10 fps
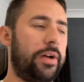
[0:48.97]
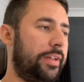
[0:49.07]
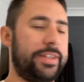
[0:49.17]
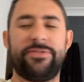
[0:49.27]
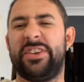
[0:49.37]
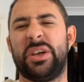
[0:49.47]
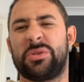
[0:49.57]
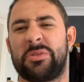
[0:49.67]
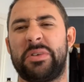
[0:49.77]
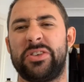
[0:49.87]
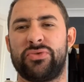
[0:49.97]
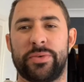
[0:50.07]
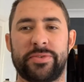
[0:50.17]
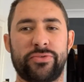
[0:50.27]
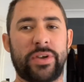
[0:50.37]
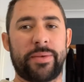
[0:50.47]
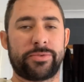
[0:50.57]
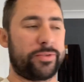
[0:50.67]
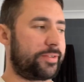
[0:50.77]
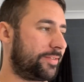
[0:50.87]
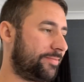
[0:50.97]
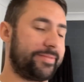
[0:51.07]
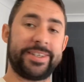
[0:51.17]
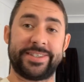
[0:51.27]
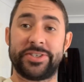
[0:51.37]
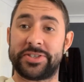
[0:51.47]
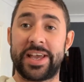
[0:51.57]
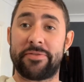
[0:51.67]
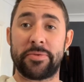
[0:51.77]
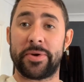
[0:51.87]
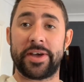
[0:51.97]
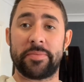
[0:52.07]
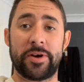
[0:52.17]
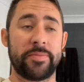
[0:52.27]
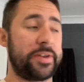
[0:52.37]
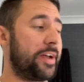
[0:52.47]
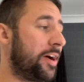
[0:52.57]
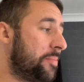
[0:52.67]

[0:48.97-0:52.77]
This video is going to be in dribs and drabs because it's just everywhere at the moment.